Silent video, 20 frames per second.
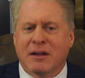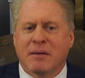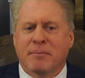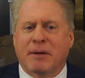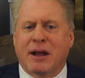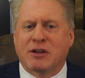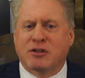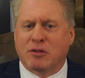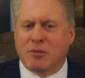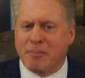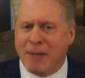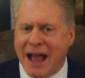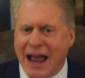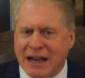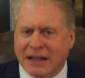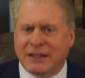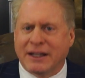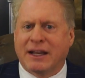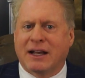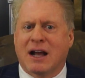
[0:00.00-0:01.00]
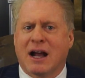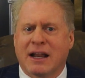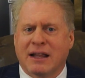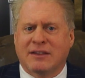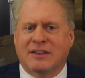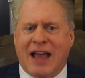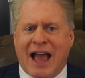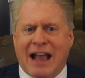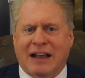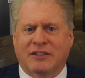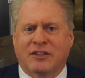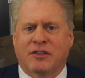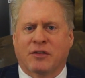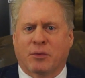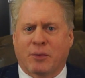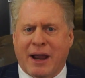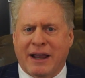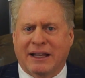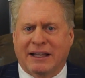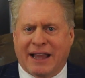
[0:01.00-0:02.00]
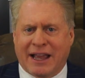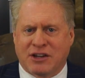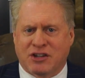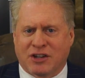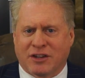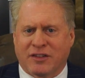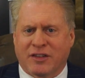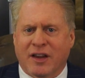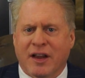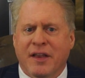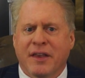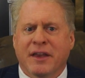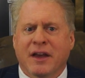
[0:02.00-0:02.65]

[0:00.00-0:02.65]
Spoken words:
by dramatically cutting taxes and regulations,